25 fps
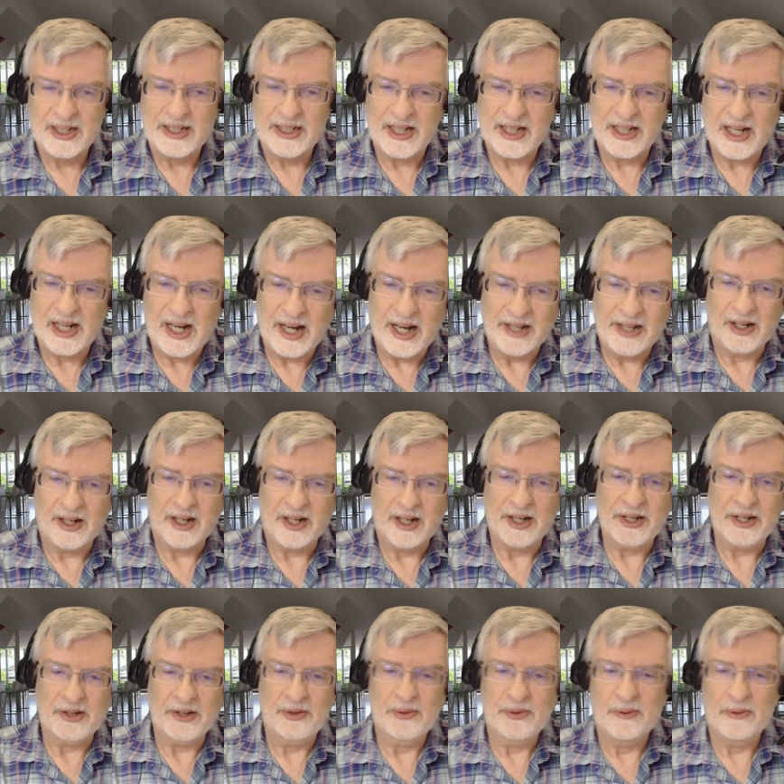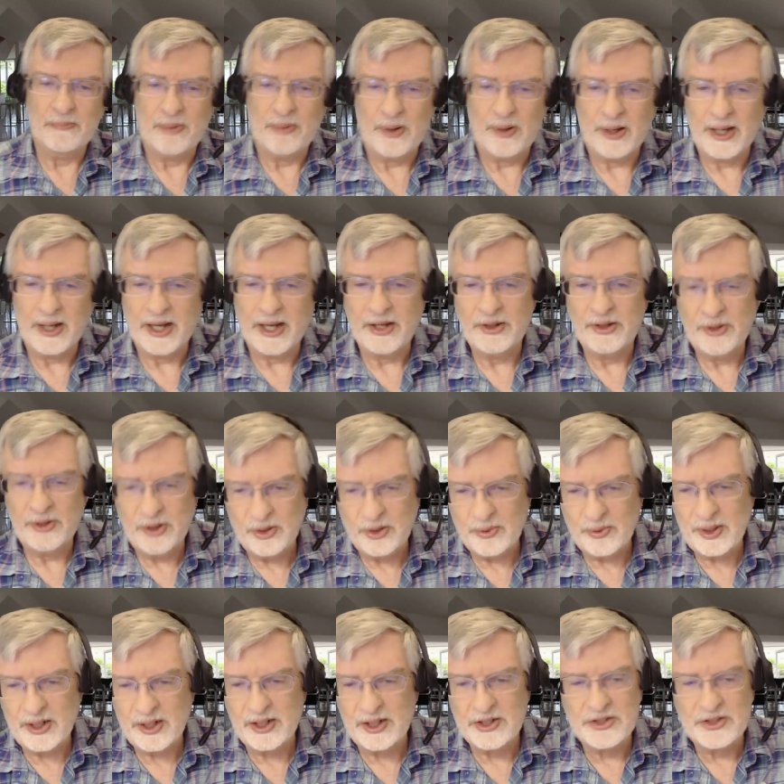the hierarchy to impart a new
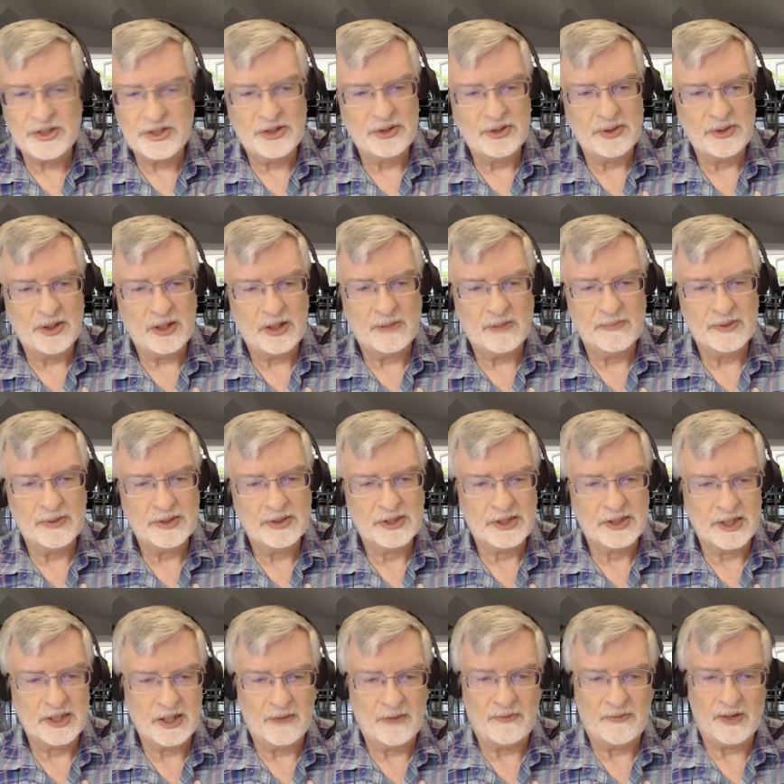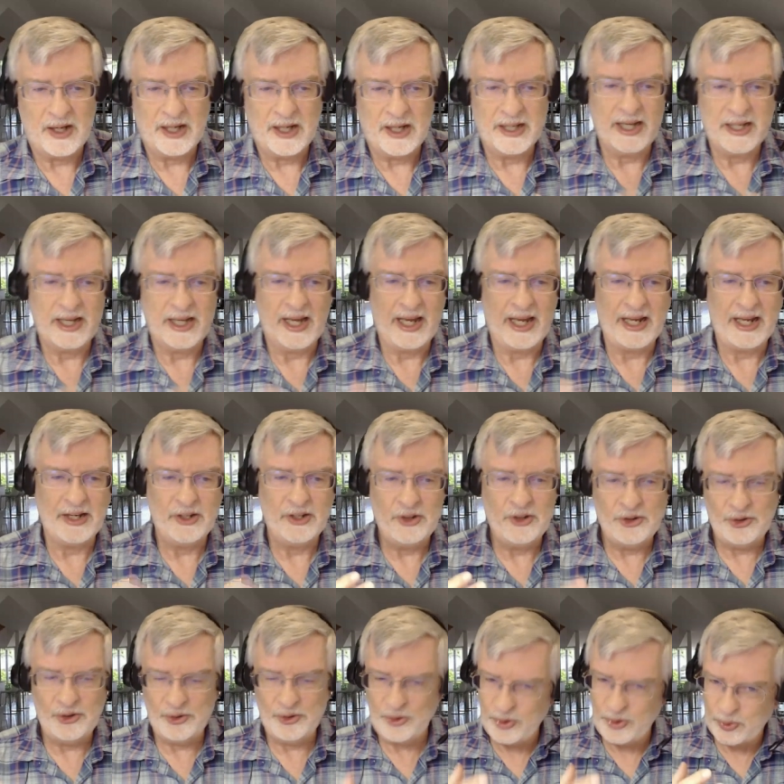religion to help solidify a
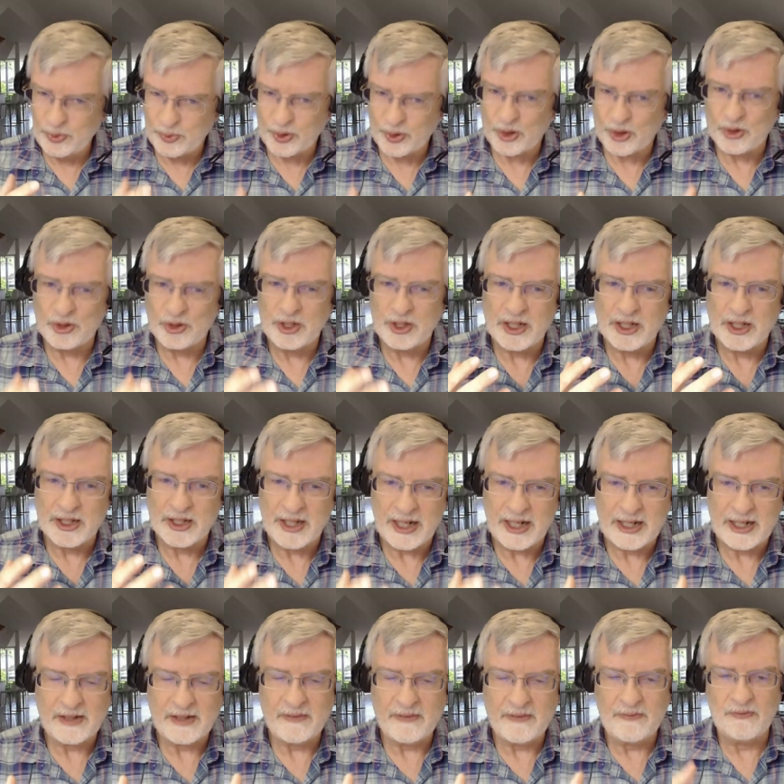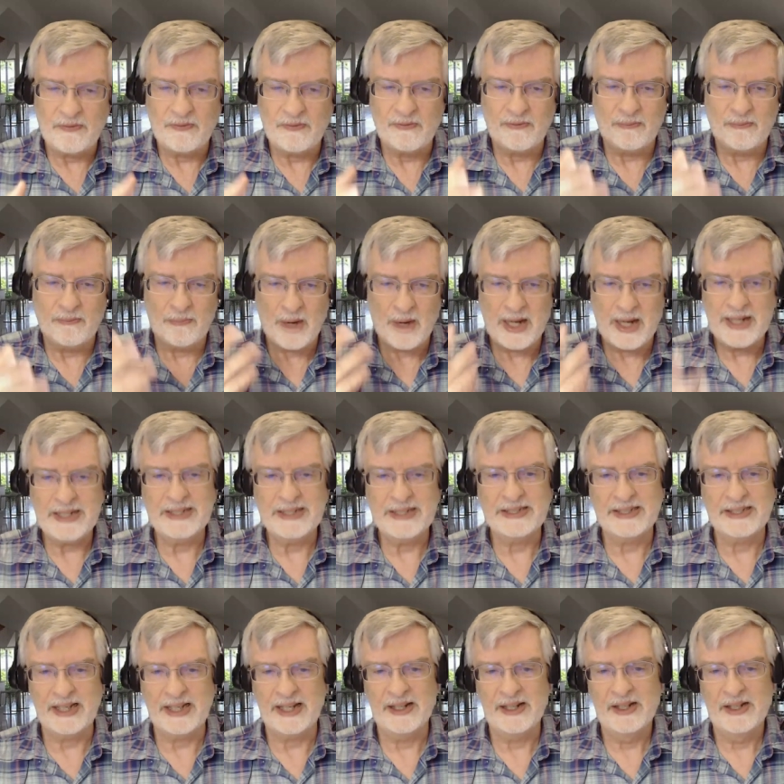new world collective
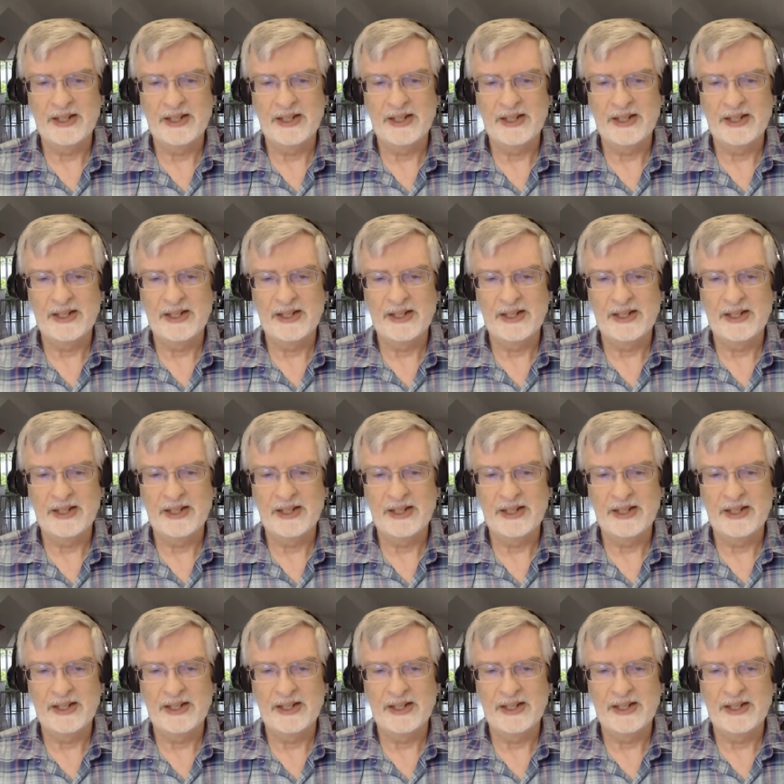mindset,